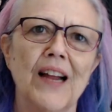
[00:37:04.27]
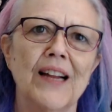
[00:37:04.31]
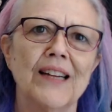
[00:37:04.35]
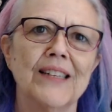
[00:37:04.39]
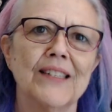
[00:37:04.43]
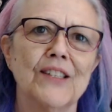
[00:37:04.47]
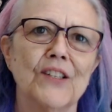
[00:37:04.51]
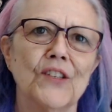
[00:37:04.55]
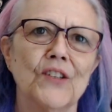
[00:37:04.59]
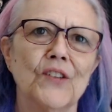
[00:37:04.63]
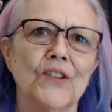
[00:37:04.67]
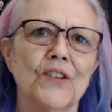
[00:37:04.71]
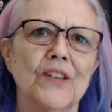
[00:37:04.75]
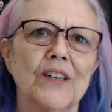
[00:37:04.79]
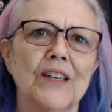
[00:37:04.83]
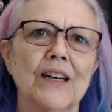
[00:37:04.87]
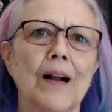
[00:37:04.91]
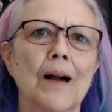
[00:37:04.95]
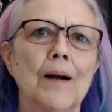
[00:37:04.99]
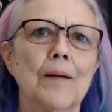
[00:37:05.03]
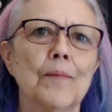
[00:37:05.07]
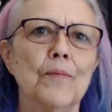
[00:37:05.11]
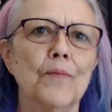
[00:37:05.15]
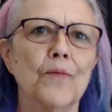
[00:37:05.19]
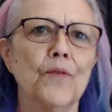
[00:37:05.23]
to
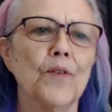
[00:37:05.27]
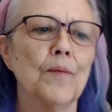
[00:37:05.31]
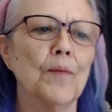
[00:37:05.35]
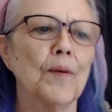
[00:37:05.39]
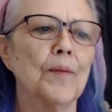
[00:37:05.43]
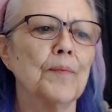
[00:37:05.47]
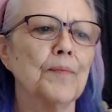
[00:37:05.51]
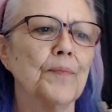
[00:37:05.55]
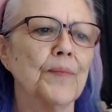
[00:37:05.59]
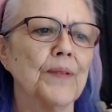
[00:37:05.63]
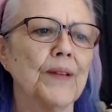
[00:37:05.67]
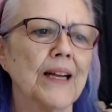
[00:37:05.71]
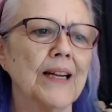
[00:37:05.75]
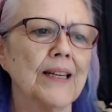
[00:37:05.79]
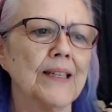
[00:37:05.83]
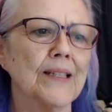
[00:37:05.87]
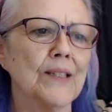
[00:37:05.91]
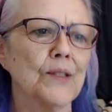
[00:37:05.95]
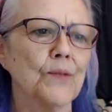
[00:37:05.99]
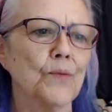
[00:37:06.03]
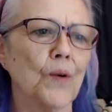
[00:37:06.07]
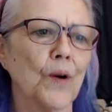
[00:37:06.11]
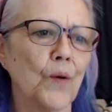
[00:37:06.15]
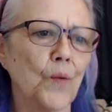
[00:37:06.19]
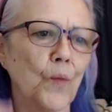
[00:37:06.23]
come from a place
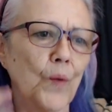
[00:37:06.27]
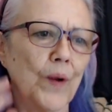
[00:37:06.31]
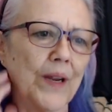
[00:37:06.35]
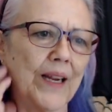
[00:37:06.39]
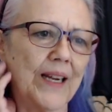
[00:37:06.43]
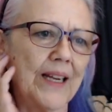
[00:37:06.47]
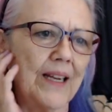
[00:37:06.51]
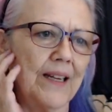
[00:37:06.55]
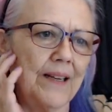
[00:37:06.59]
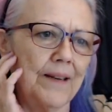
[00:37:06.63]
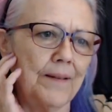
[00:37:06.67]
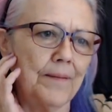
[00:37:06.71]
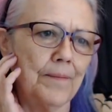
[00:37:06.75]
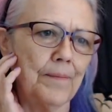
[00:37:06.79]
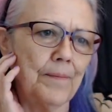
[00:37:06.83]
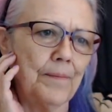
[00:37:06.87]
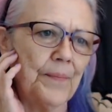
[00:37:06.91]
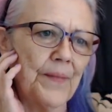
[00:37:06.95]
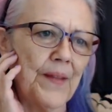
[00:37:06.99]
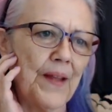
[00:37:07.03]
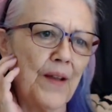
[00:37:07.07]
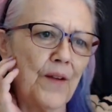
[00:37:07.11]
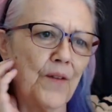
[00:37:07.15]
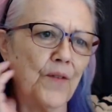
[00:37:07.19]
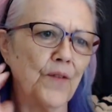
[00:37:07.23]
where we can
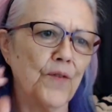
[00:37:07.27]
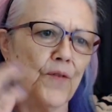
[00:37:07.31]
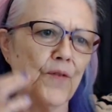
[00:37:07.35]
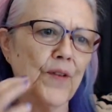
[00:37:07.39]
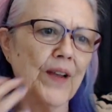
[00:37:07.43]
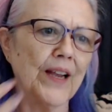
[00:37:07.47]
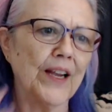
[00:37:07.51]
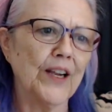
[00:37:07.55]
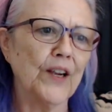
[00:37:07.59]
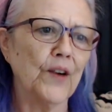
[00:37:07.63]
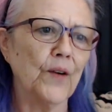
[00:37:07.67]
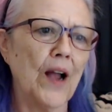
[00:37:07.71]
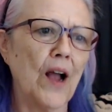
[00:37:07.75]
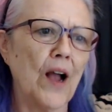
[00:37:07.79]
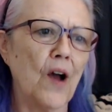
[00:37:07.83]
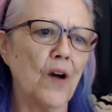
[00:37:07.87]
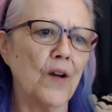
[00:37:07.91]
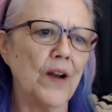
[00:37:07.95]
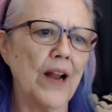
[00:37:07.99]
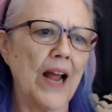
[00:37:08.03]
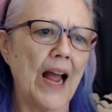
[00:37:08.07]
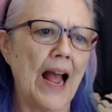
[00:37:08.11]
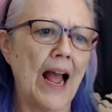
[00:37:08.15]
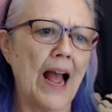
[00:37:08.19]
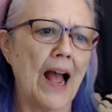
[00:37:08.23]
figure
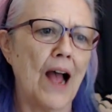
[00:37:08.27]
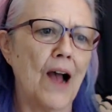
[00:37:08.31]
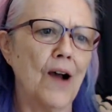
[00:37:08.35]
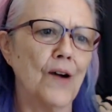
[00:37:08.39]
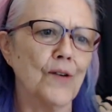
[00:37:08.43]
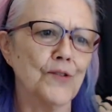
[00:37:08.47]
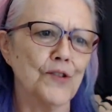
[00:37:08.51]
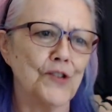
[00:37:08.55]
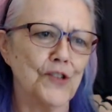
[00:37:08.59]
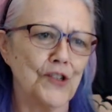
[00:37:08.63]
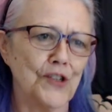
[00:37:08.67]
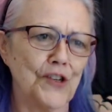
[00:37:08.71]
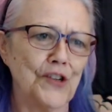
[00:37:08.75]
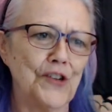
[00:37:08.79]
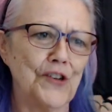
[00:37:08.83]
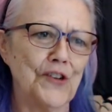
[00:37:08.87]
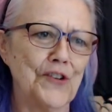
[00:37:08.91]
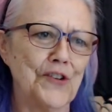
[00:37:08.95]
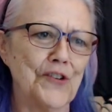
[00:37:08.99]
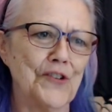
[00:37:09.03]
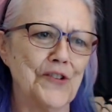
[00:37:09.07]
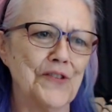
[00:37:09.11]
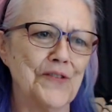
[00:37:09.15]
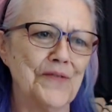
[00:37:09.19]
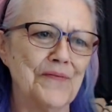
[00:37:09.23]
out how
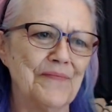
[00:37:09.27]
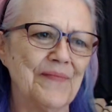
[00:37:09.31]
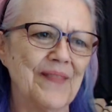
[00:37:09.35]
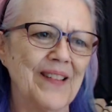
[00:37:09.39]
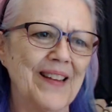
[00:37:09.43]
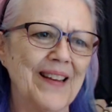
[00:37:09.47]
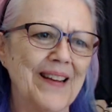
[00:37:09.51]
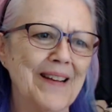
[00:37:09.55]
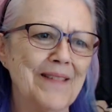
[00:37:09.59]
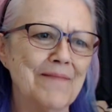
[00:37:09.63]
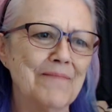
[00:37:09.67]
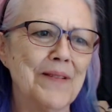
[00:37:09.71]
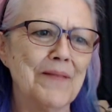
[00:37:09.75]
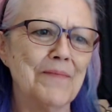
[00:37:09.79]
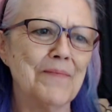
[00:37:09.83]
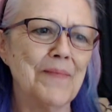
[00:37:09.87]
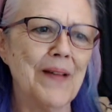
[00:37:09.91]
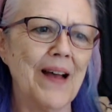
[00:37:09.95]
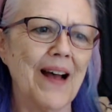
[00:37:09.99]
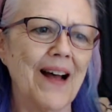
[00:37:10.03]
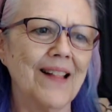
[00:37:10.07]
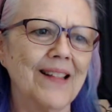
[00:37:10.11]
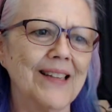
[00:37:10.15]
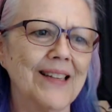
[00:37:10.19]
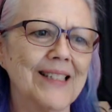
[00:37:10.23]
to be
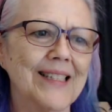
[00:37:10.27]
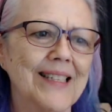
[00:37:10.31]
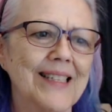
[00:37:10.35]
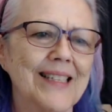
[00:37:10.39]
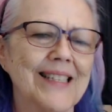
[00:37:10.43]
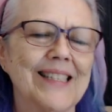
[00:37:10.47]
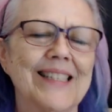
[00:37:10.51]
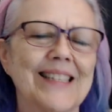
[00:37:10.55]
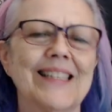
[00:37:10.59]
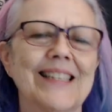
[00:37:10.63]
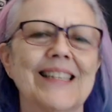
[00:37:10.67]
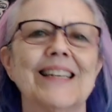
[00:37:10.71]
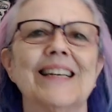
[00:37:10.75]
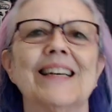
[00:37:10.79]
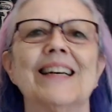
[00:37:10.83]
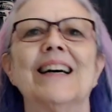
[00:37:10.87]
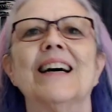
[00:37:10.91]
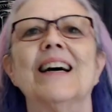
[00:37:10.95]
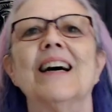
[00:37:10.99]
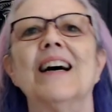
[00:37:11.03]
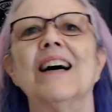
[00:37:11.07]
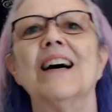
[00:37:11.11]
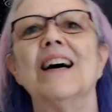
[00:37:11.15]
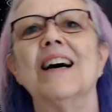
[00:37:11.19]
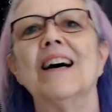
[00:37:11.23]
balanced
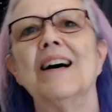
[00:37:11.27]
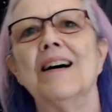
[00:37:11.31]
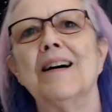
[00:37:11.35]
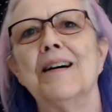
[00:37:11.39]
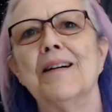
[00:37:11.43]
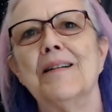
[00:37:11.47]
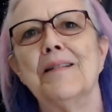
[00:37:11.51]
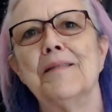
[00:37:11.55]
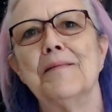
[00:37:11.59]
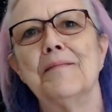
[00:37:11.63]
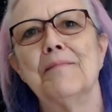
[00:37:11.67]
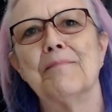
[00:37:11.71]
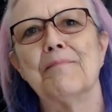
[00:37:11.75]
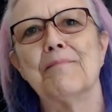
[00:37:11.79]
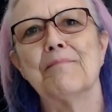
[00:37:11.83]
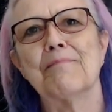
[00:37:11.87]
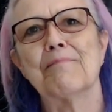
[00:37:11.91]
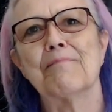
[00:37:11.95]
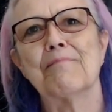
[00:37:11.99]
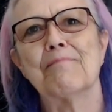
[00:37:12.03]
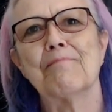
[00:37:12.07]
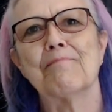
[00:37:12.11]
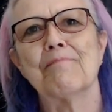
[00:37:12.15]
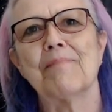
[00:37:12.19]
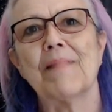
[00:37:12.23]
and
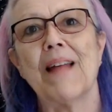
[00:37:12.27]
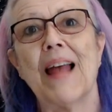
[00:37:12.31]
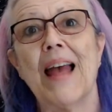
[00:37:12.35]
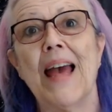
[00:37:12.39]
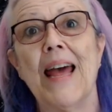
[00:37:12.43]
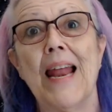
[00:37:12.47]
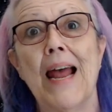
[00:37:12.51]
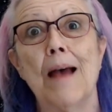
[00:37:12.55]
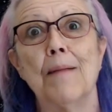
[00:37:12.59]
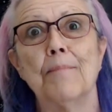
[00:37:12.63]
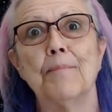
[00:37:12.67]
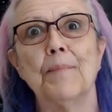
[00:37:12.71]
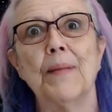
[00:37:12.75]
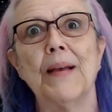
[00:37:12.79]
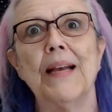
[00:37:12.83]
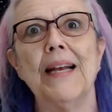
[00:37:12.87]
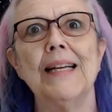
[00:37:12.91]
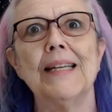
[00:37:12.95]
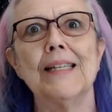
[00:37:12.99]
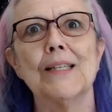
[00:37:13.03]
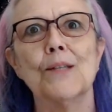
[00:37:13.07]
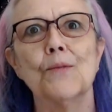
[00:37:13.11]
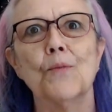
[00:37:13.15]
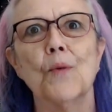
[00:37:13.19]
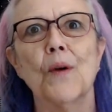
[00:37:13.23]
at
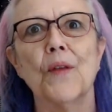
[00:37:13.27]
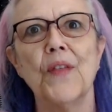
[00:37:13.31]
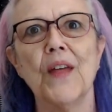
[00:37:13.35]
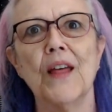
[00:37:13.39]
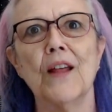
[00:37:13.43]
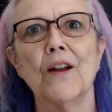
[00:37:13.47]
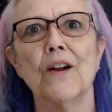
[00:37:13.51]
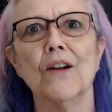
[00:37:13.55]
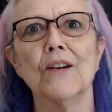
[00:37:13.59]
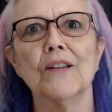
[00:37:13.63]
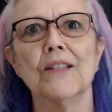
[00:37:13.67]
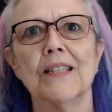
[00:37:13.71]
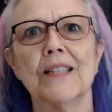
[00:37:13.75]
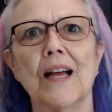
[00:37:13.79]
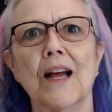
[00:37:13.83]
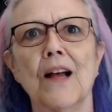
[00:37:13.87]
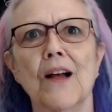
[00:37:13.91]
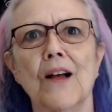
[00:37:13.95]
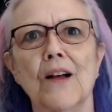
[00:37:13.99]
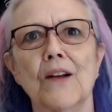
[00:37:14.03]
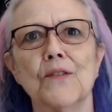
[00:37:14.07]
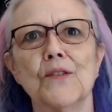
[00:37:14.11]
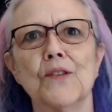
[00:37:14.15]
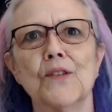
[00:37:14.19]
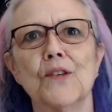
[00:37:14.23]
peace within
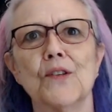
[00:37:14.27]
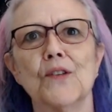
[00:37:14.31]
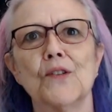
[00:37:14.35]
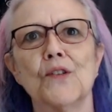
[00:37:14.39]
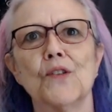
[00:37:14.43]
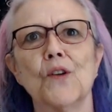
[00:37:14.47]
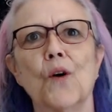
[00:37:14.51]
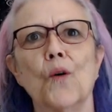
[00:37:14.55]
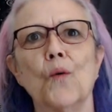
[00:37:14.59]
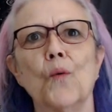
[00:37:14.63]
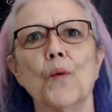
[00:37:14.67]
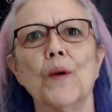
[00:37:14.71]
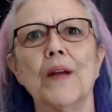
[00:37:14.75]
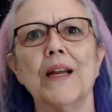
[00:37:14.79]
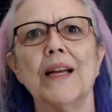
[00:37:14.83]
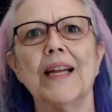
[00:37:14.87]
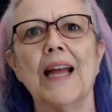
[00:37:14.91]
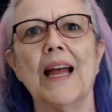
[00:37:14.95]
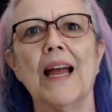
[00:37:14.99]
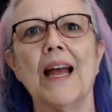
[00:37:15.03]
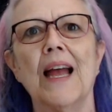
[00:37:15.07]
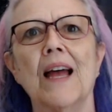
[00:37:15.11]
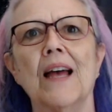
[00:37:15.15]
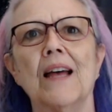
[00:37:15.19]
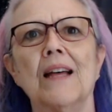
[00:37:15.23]
ourselves so we
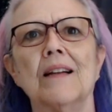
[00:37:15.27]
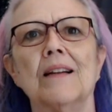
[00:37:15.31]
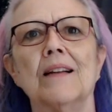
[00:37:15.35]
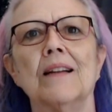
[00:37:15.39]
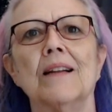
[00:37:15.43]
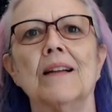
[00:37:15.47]
can